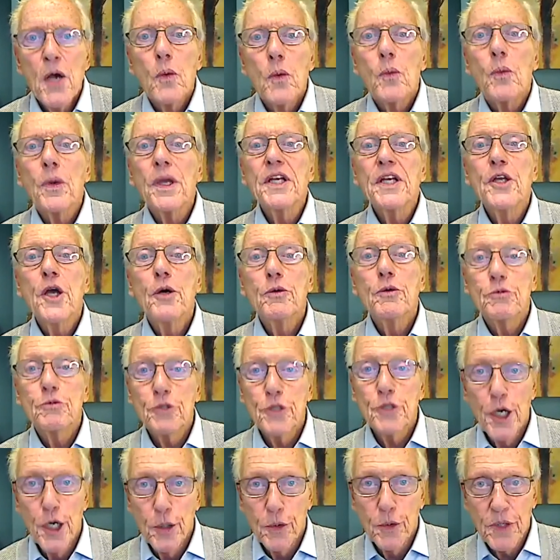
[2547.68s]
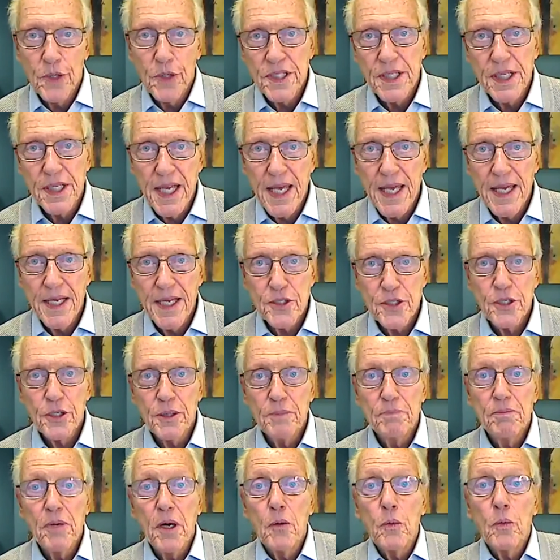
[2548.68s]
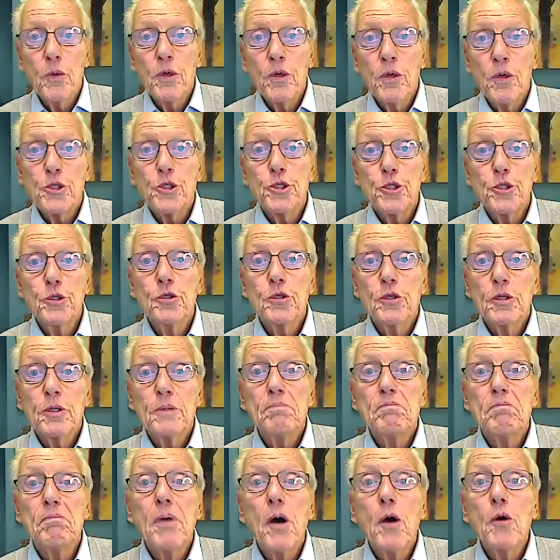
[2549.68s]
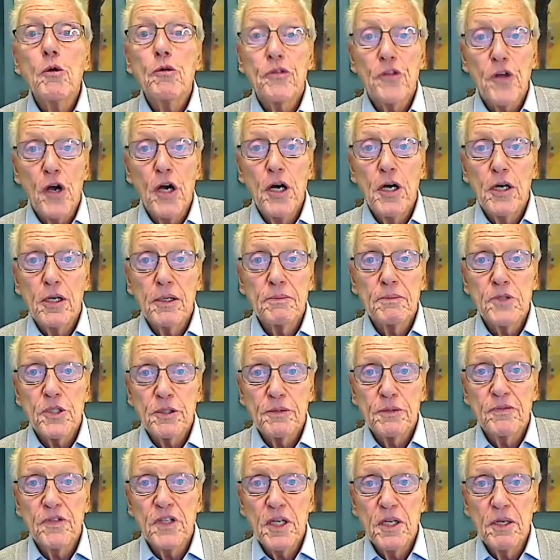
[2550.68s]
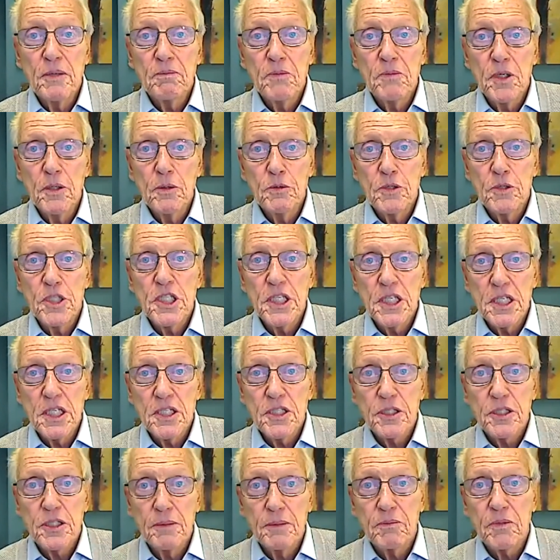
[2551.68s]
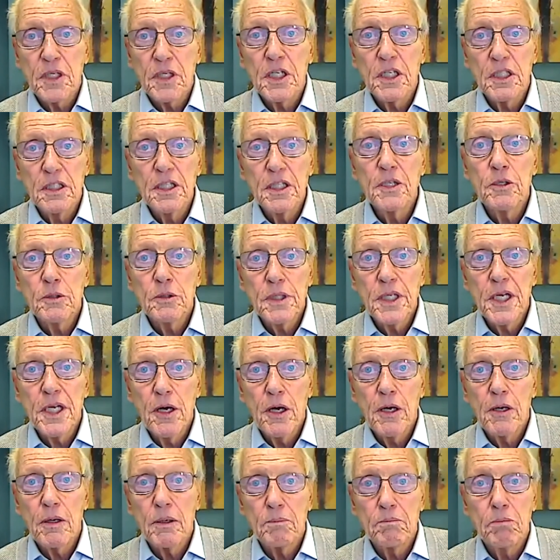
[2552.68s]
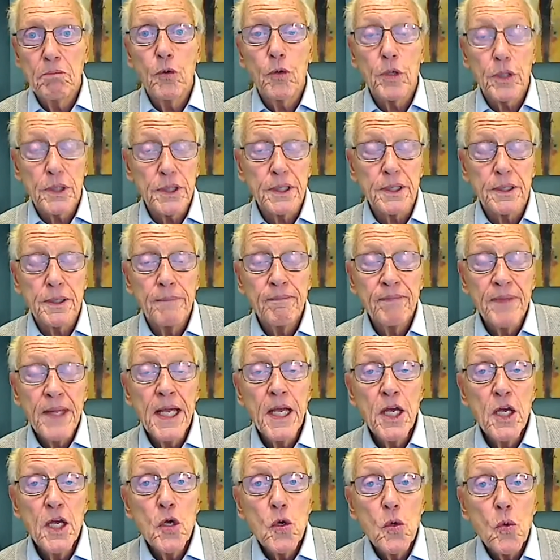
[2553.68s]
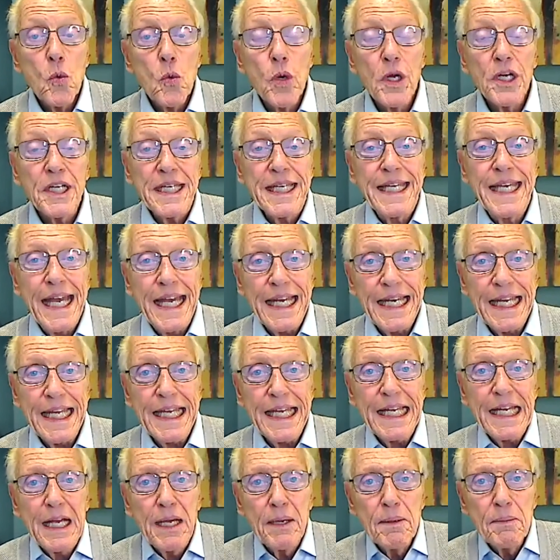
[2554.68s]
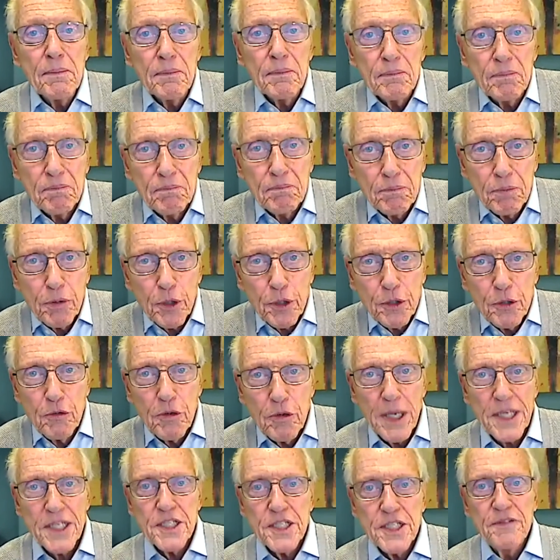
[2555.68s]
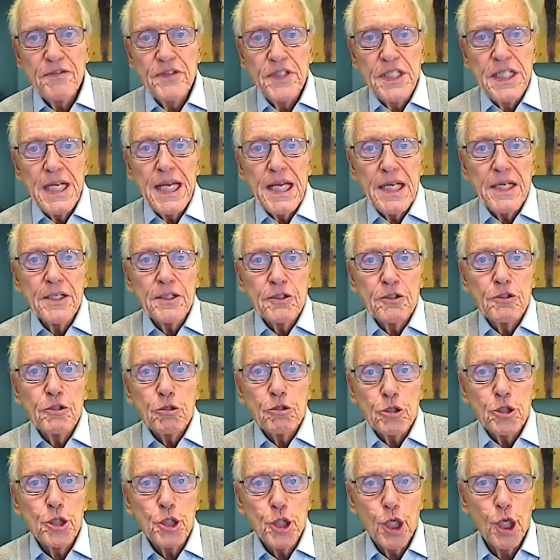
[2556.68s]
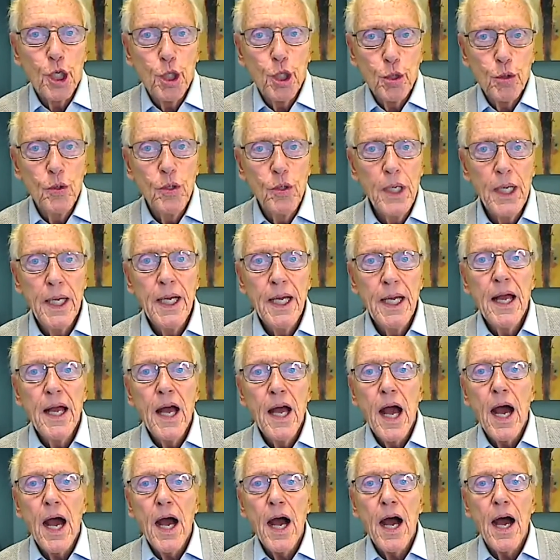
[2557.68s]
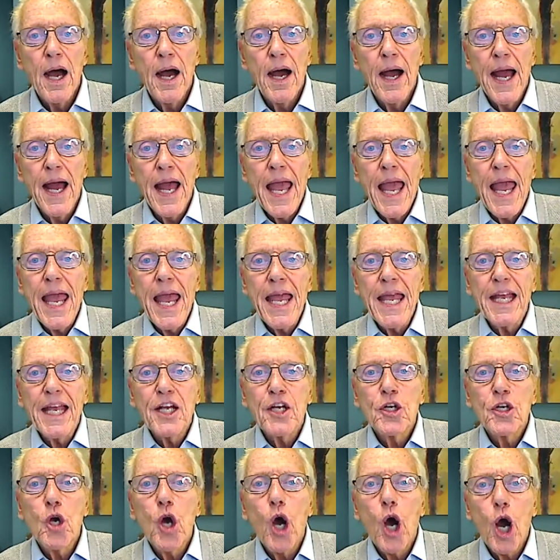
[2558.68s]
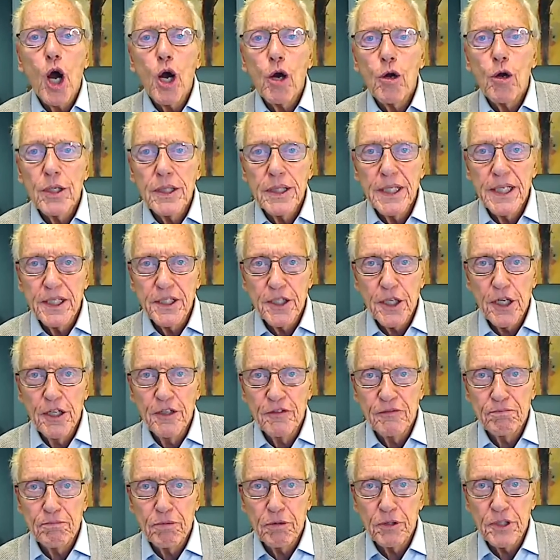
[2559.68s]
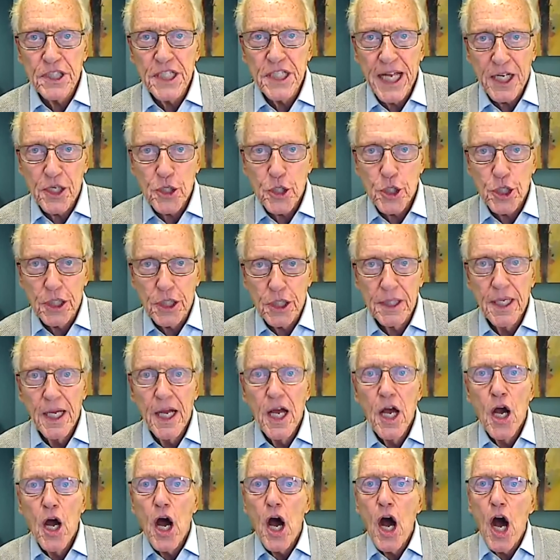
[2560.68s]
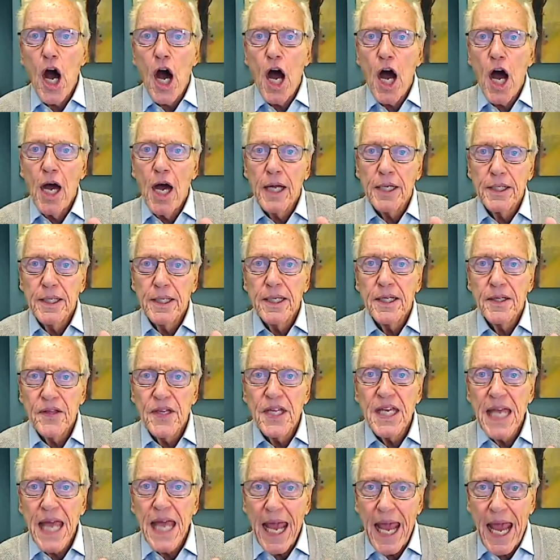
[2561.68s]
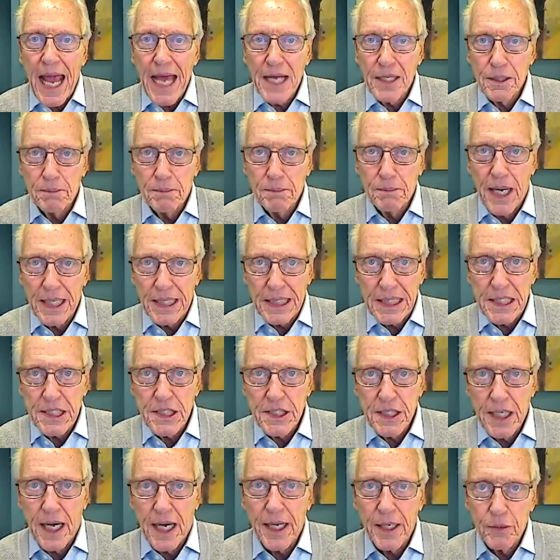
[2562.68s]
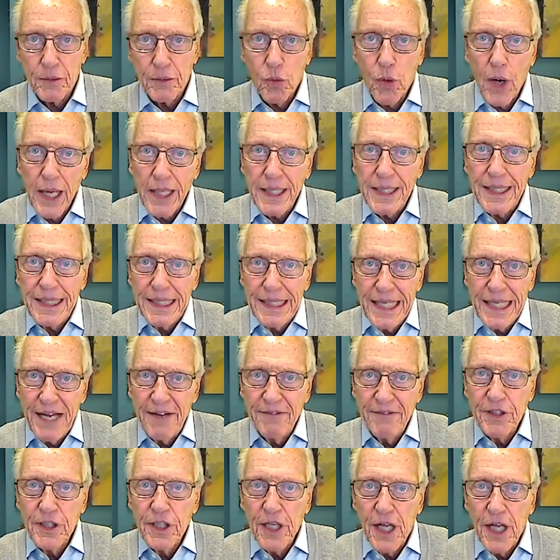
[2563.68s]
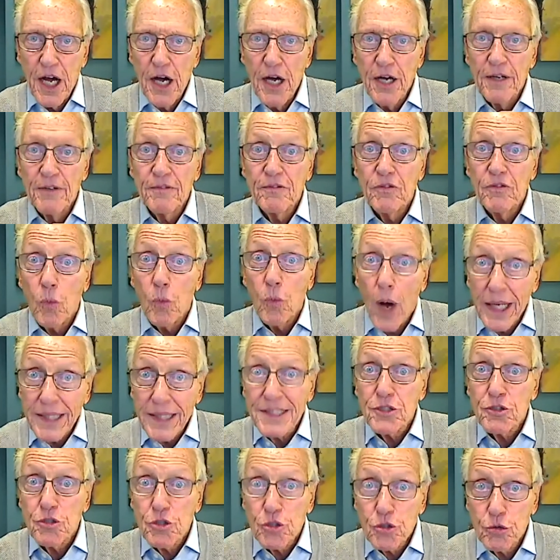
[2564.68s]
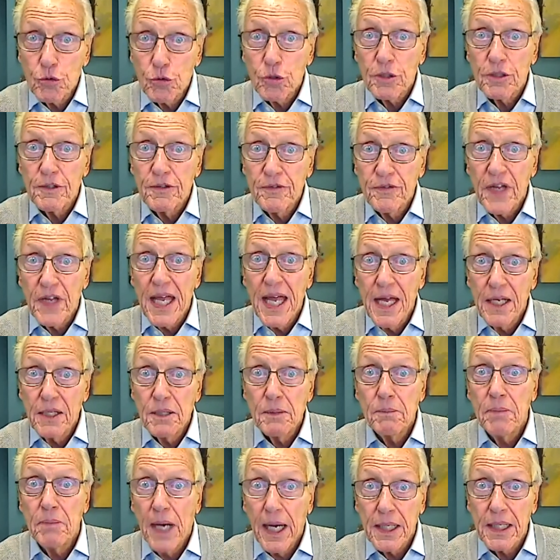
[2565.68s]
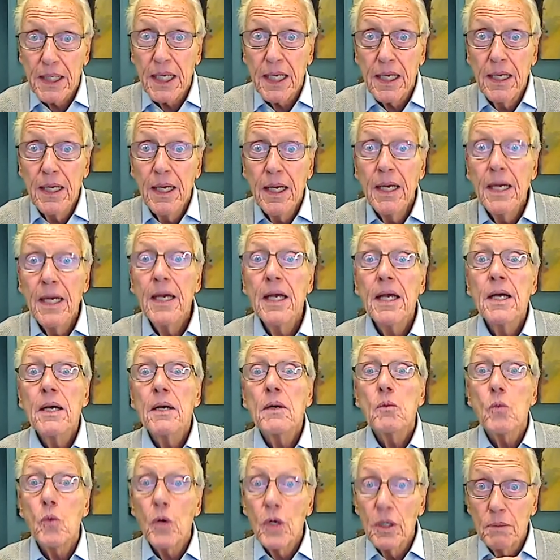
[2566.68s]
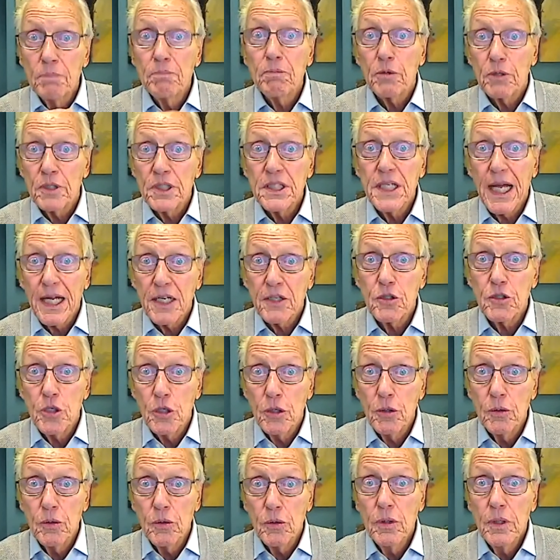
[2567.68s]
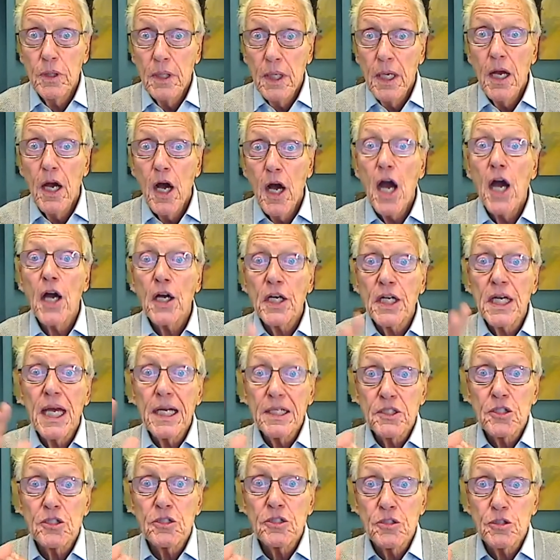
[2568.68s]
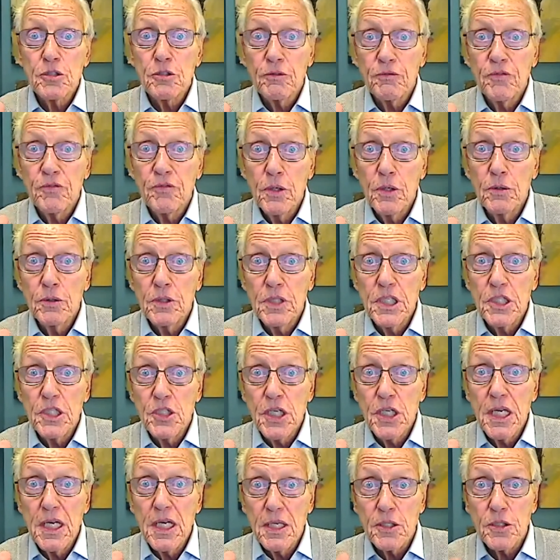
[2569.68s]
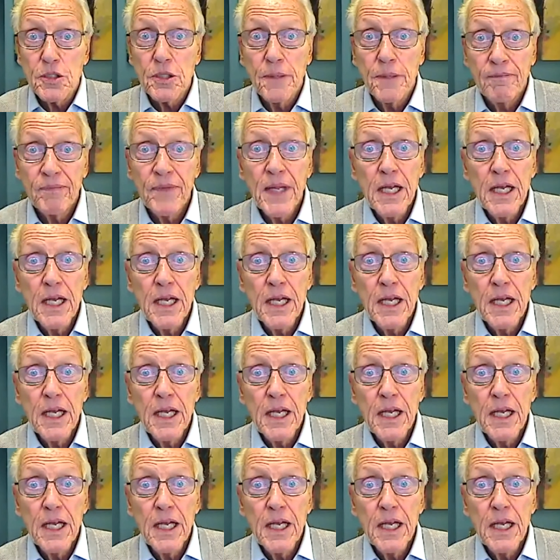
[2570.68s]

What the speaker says: We don't know is the answer, but we're sure both arms of the immune system clearly are important. We're getting progressive data to show a correlate of protection on the antibody side. What level of what sort of antibody will protect you against severe disease?